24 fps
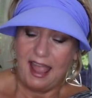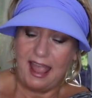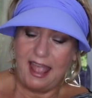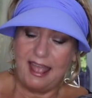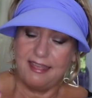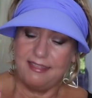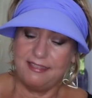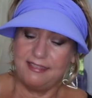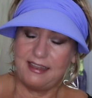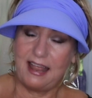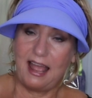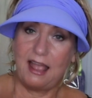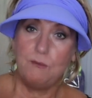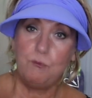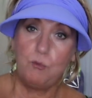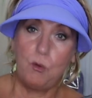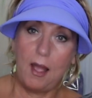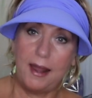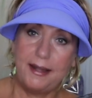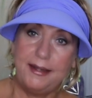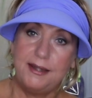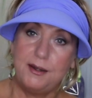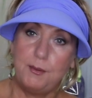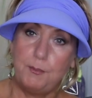And I
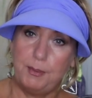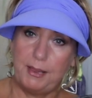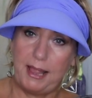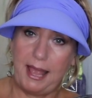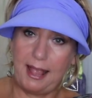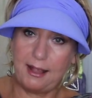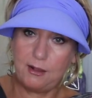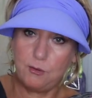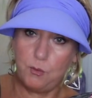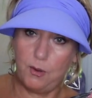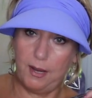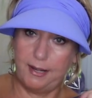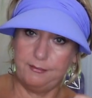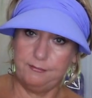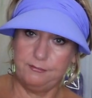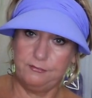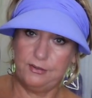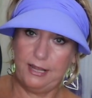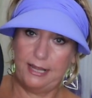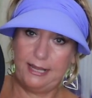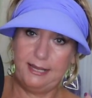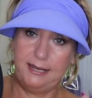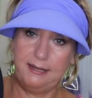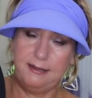wanted a black one,
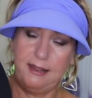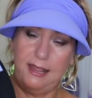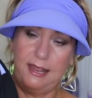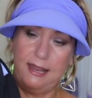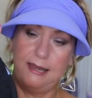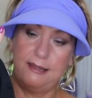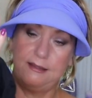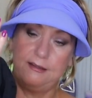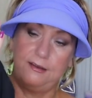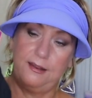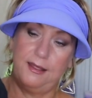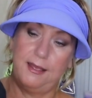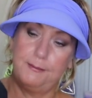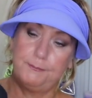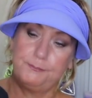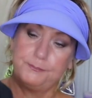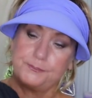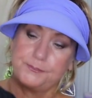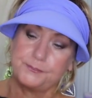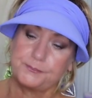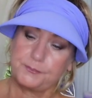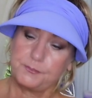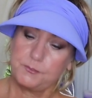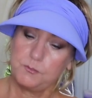right? And
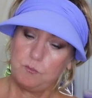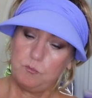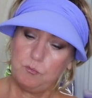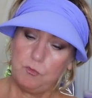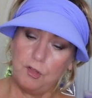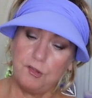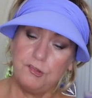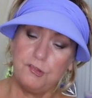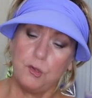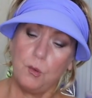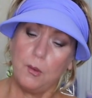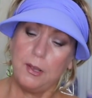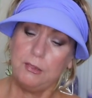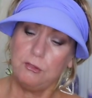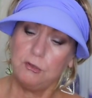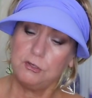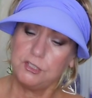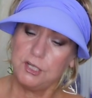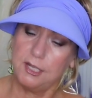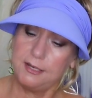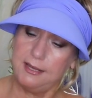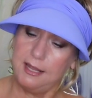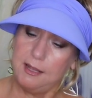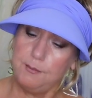um, so I
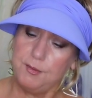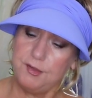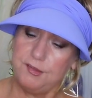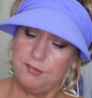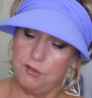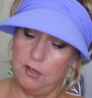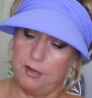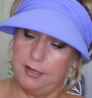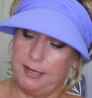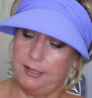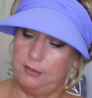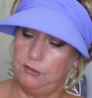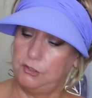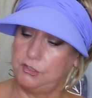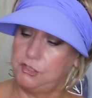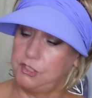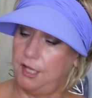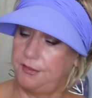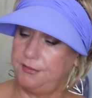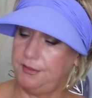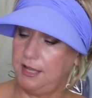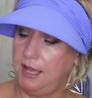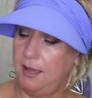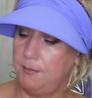looked on Amazon, I looked
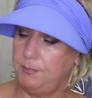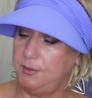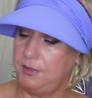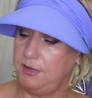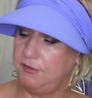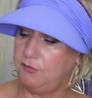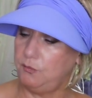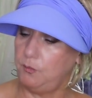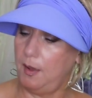on the company's